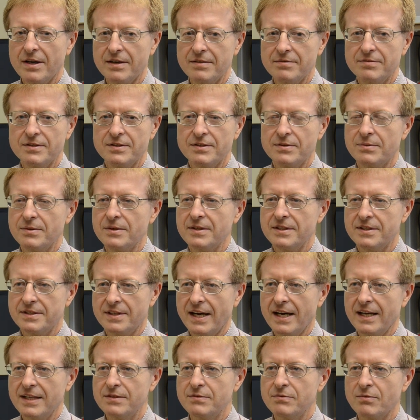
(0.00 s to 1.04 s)
Boniface really
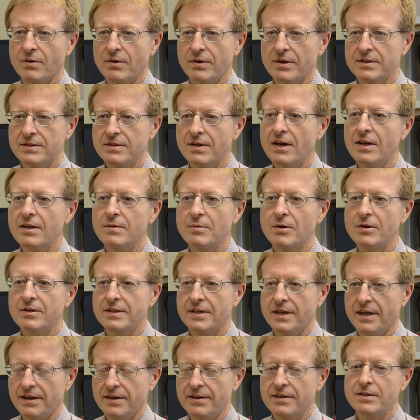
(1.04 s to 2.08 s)
stands for. It's all
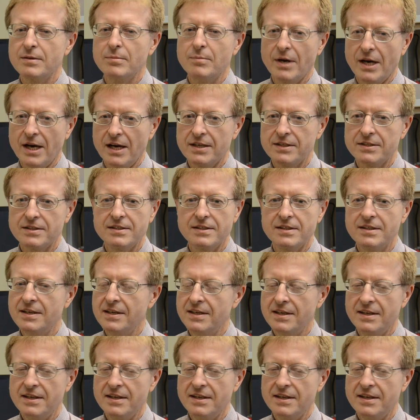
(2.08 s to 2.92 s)
about caring, compassion.